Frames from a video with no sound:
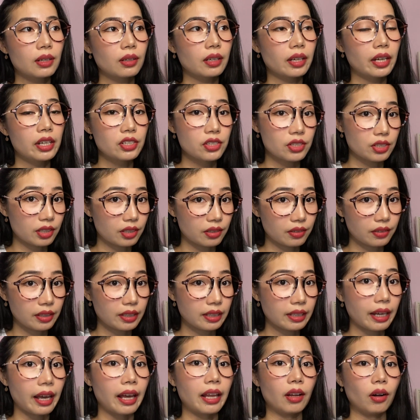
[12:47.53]

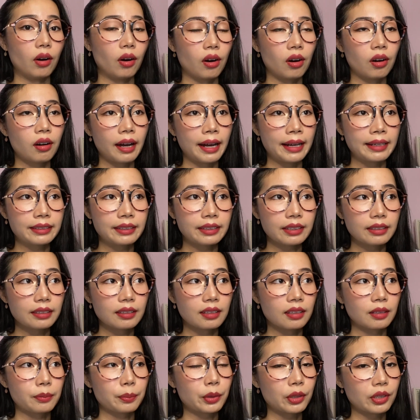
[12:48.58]
engineering at all. I did
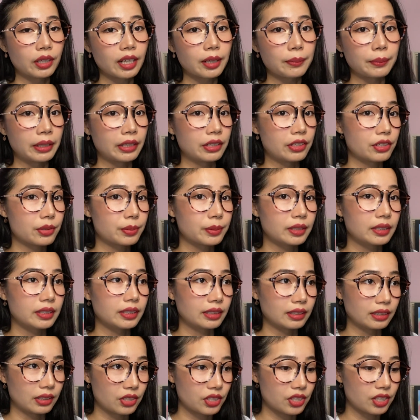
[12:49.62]
a product management
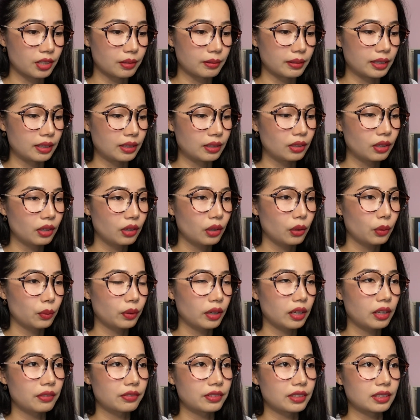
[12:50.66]
internship in
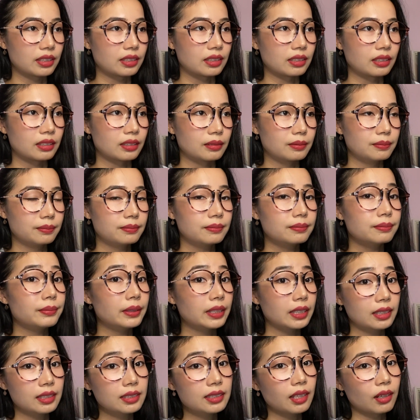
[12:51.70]
one of the
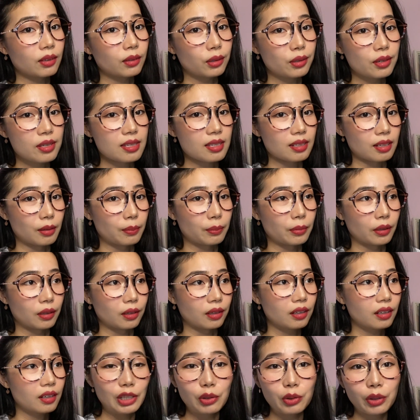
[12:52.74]
biggest telco in
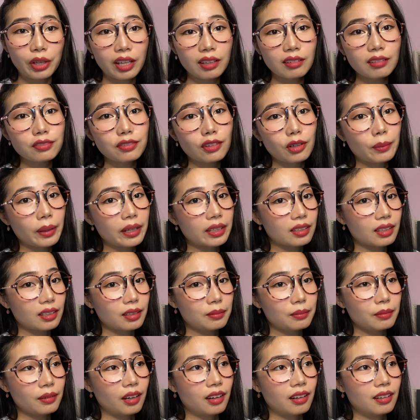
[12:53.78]
Singapore. You can look for my
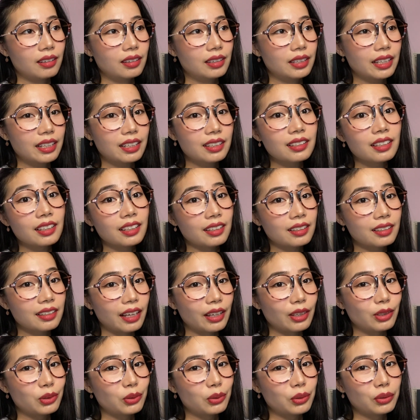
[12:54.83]
name on LinkedIn
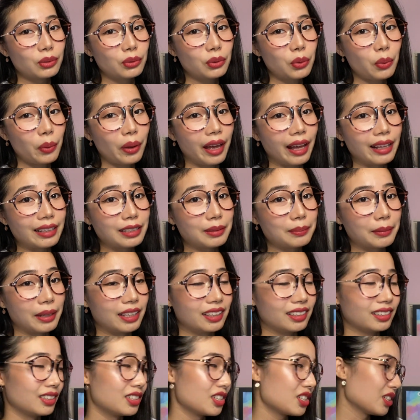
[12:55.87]
and you will know where I did my
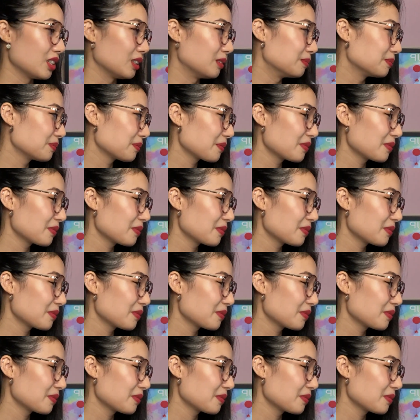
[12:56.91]
internship.